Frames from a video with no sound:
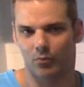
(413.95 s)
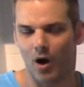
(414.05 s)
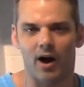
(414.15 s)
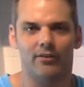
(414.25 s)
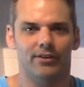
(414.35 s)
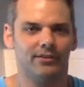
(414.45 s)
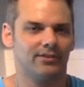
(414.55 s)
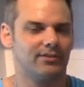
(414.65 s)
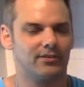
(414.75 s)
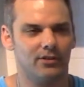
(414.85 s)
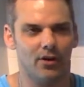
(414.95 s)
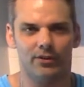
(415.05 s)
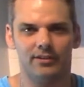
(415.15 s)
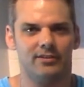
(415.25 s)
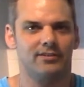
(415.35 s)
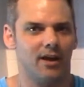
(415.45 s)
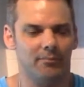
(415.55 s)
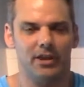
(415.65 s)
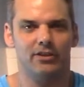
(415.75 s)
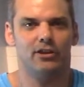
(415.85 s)
wow, this is
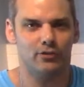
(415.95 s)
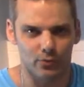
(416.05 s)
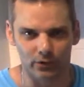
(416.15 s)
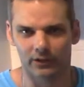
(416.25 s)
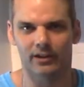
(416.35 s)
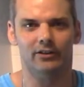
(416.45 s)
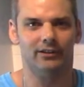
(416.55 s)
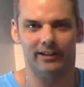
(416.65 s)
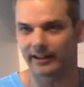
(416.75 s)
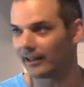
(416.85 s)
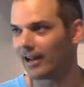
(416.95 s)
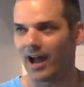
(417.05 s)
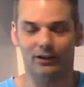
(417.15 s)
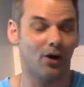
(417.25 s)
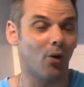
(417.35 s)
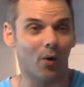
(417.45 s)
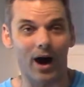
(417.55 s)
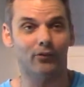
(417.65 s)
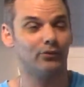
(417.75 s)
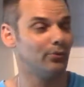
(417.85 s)
something that you literally cannot go
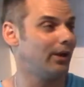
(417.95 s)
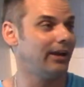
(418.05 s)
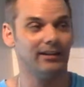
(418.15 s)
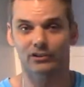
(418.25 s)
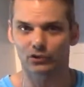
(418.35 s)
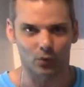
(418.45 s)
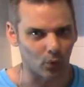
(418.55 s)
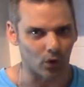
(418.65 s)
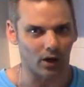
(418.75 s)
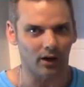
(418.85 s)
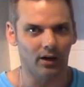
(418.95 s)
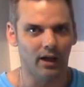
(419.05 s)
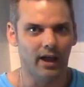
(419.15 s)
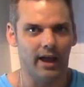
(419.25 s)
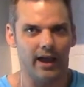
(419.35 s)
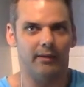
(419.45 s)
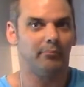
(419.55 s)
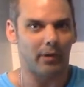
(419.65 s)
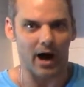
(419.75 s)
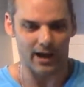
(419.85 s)
out to any store
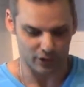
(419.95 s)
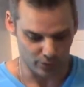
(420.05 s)
and buy.